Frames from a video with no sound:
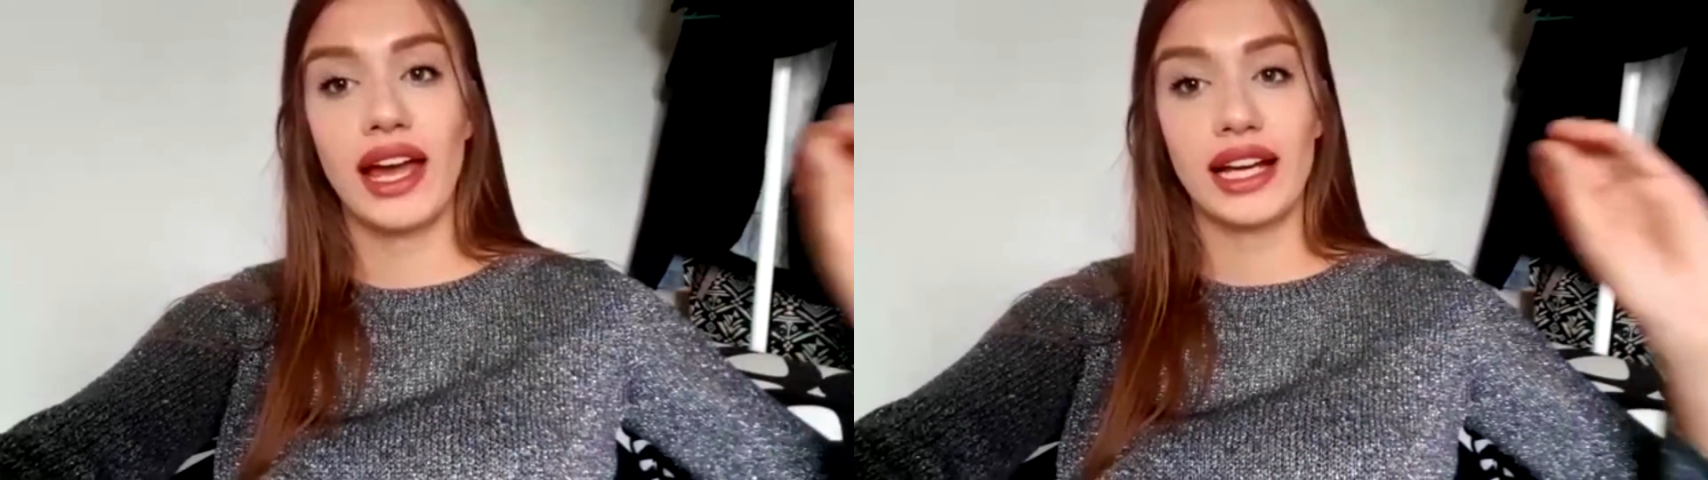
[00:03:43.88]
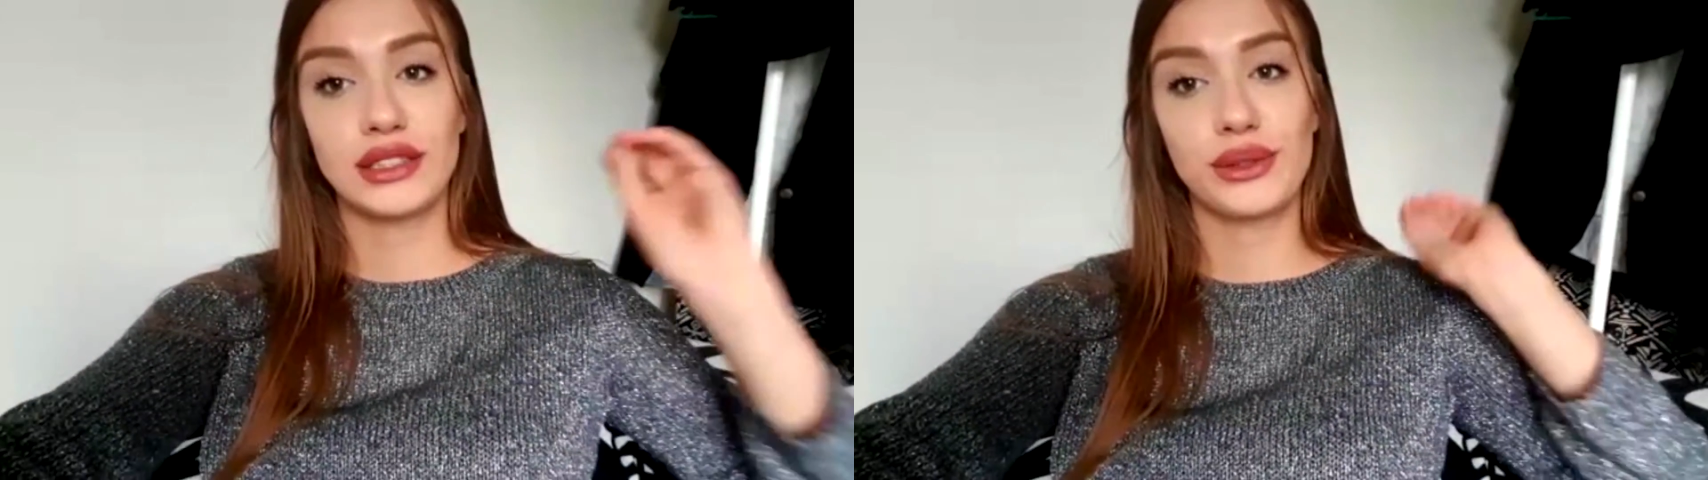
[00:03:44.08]
I
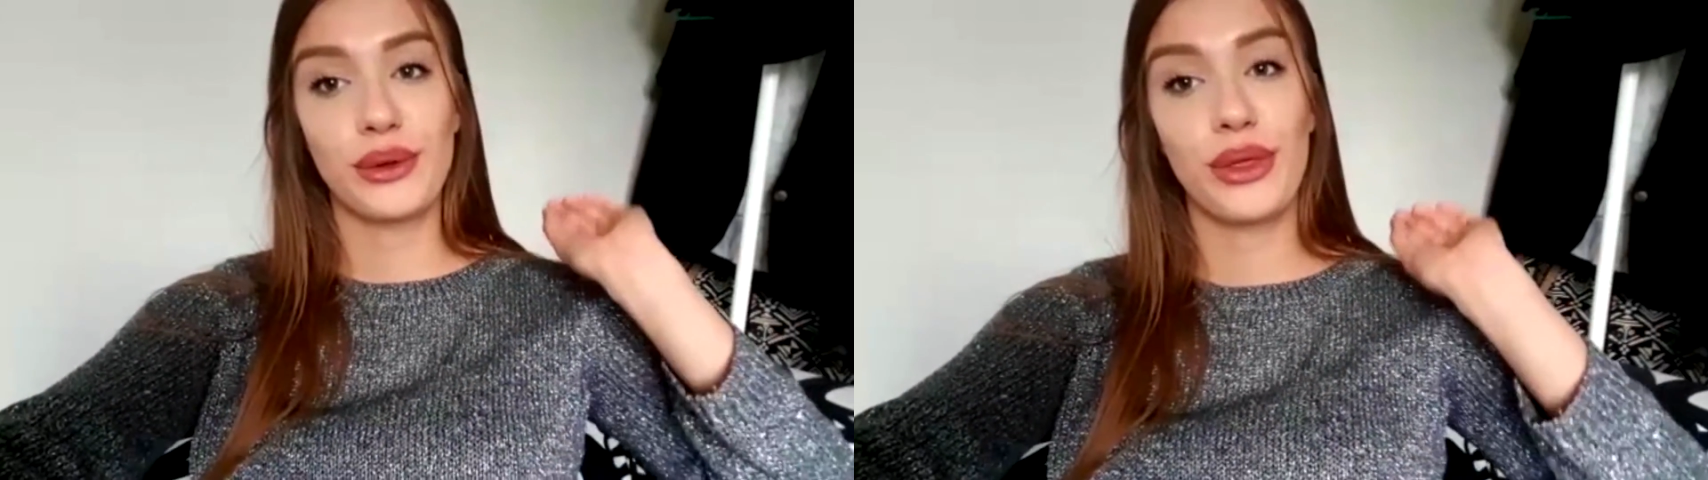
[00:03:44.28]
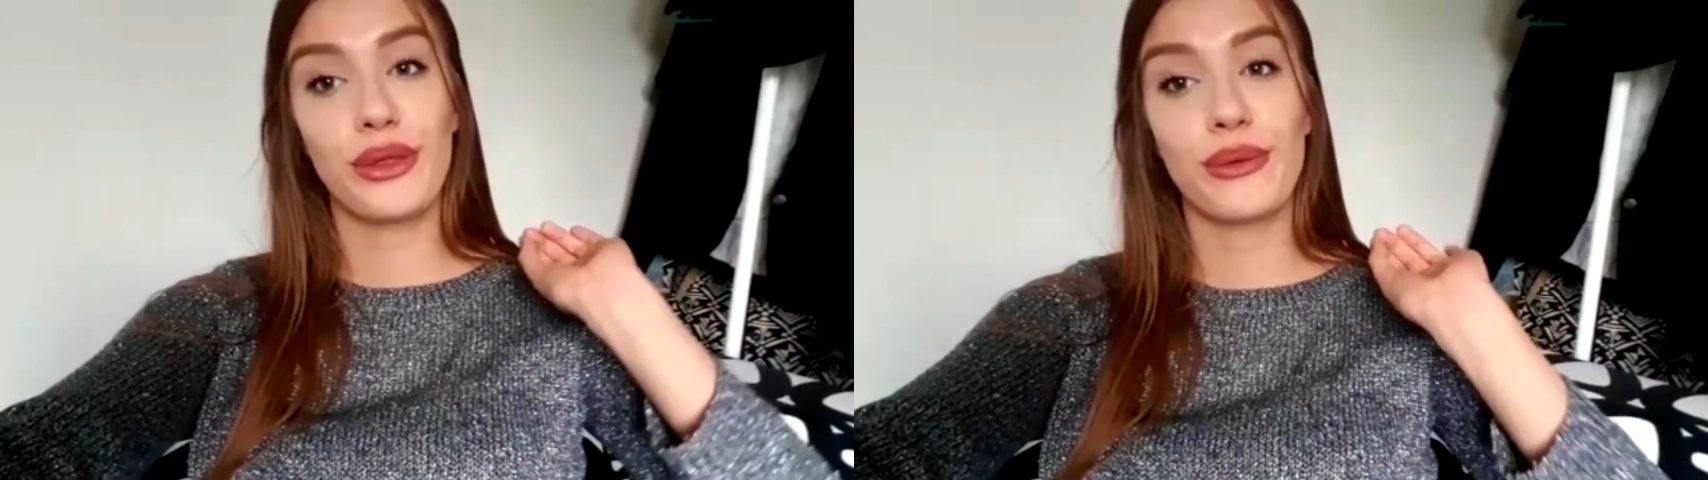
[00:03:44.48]
had
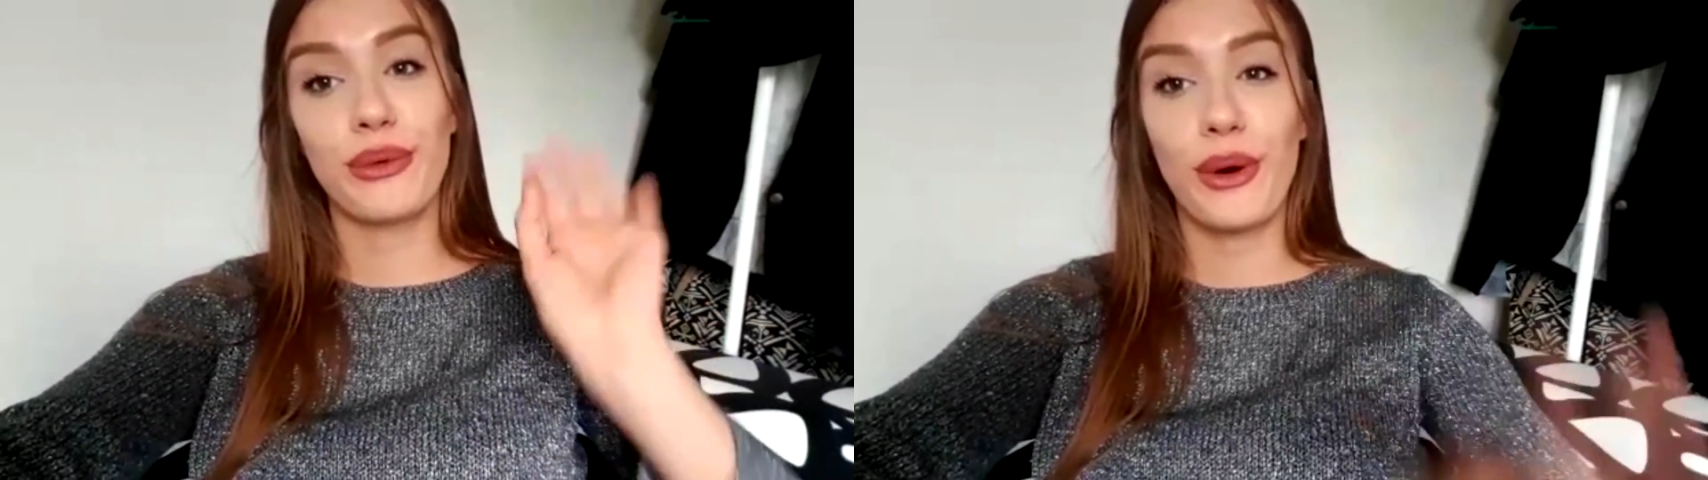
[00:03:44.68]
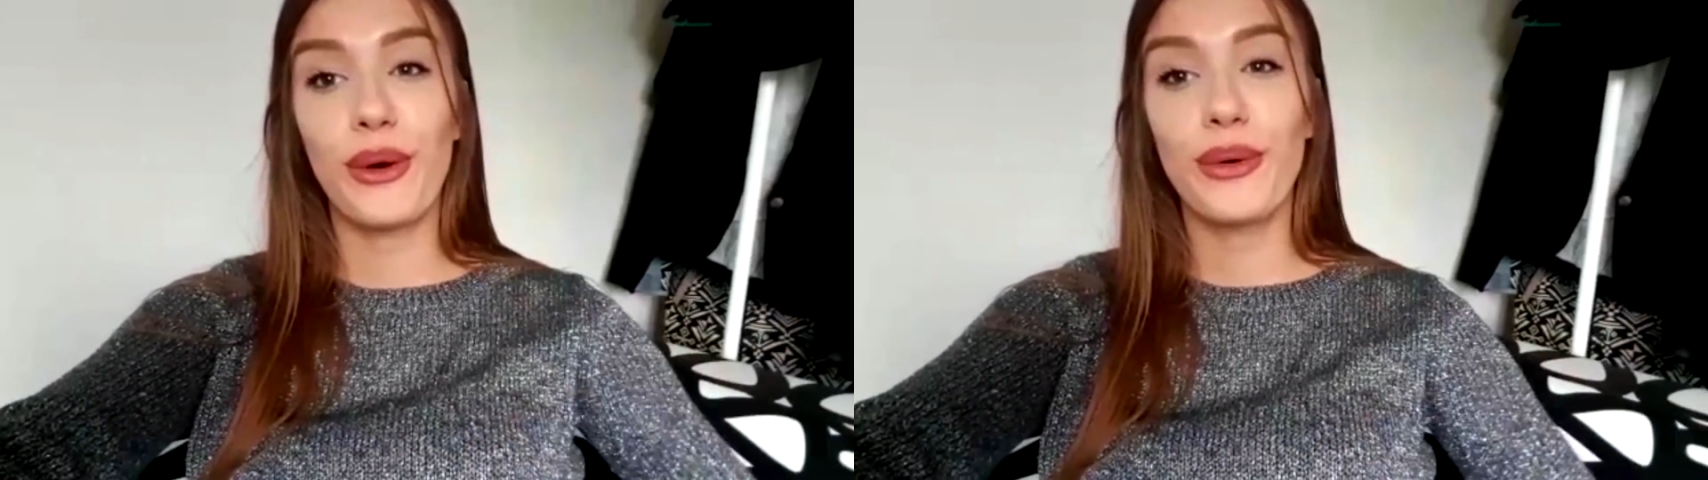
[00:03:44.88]
to
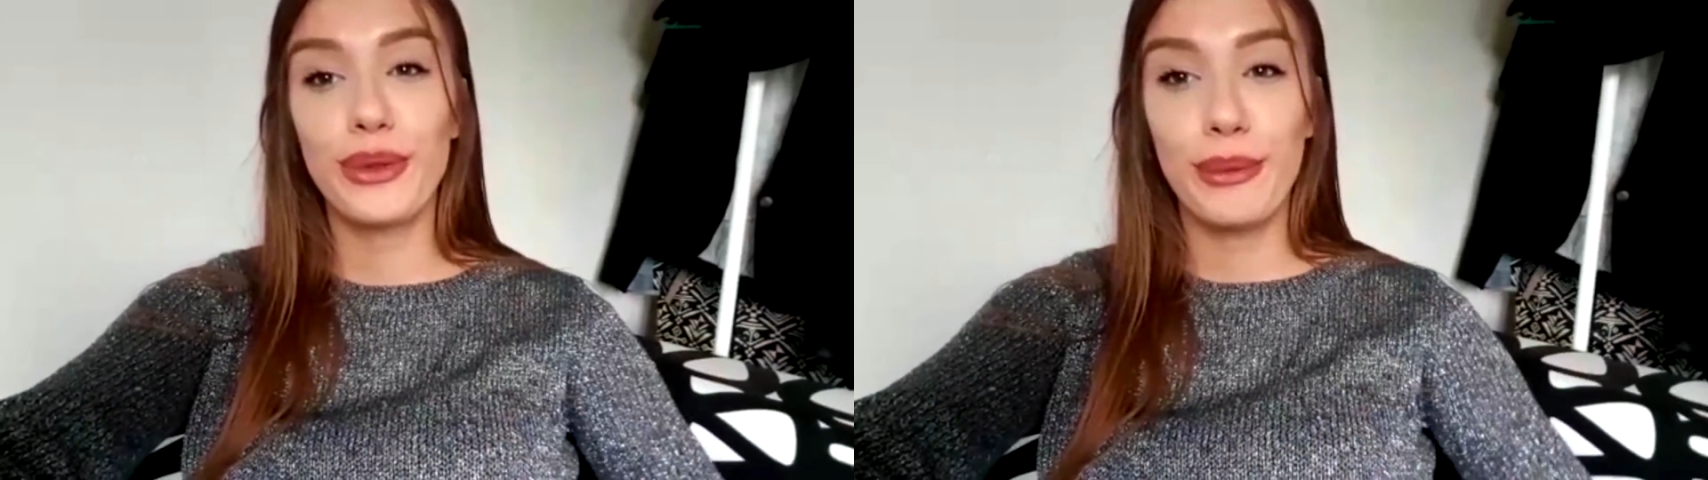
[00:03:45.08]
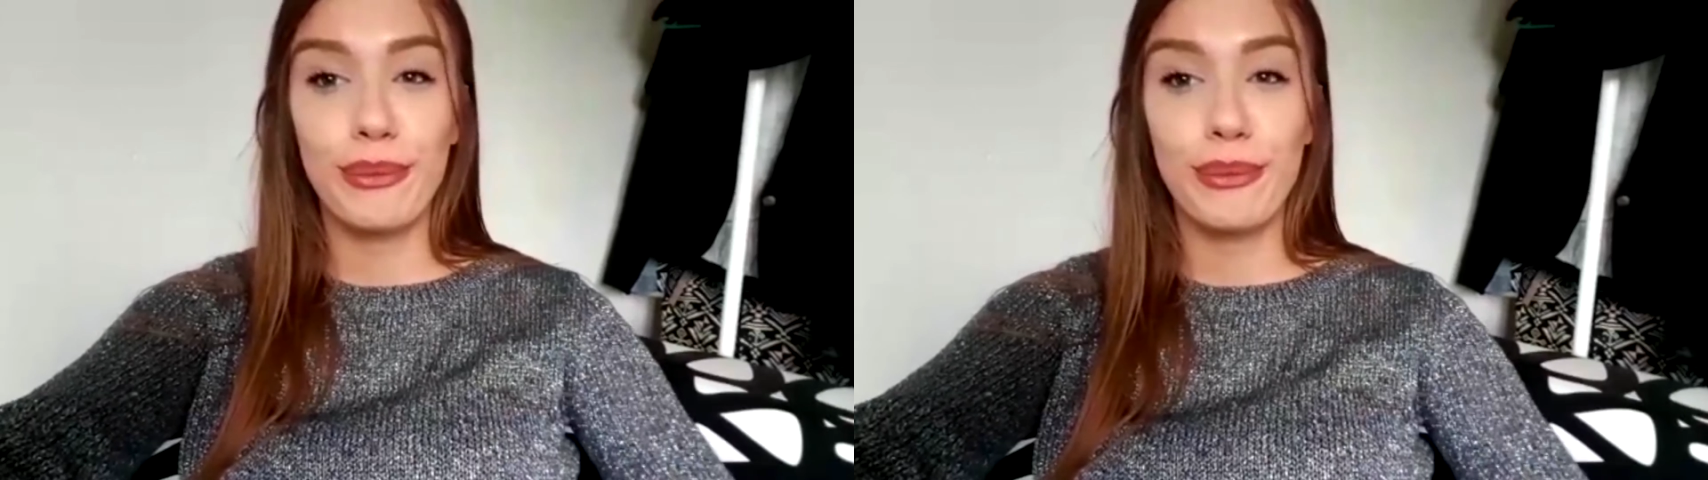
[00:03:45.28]
throw the